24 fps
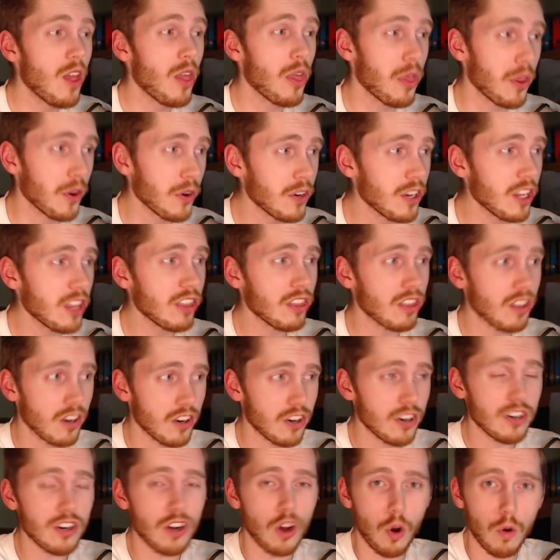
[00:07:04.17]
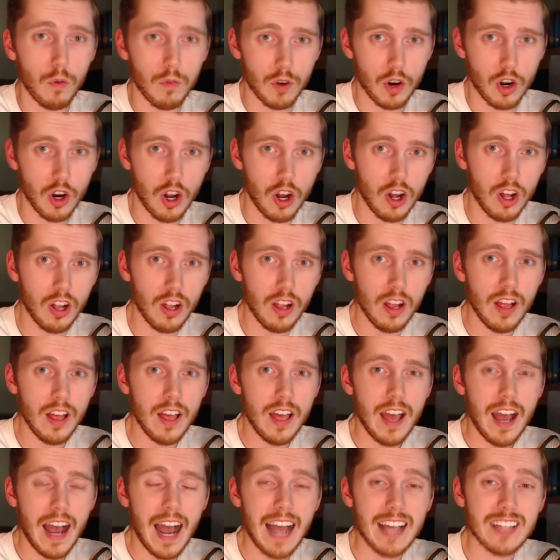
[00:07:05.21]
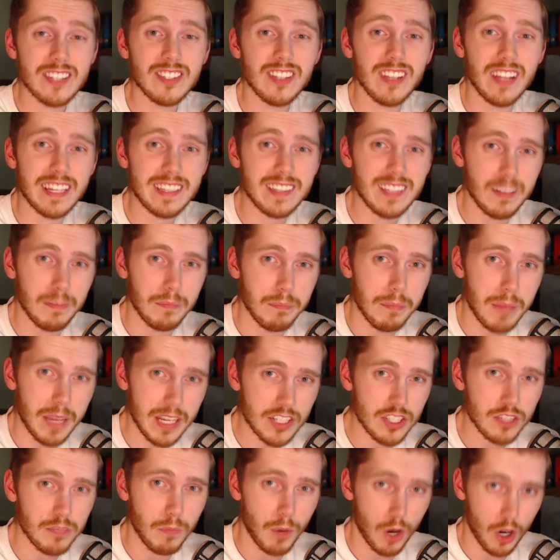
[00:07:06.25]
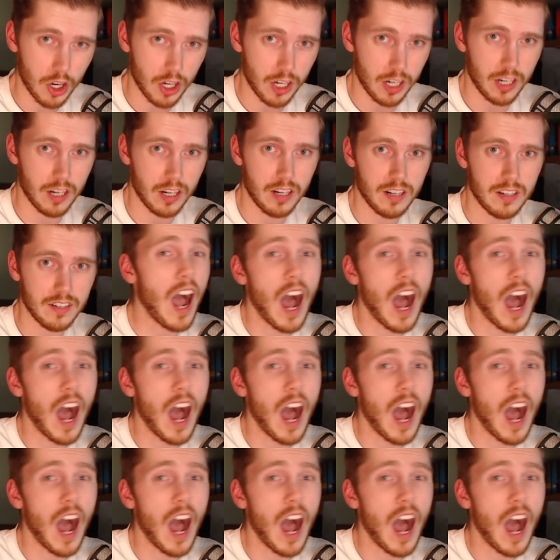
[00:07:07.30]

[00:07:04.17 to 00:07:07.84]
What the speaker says: 33rd overall, I selected Mitch Marner.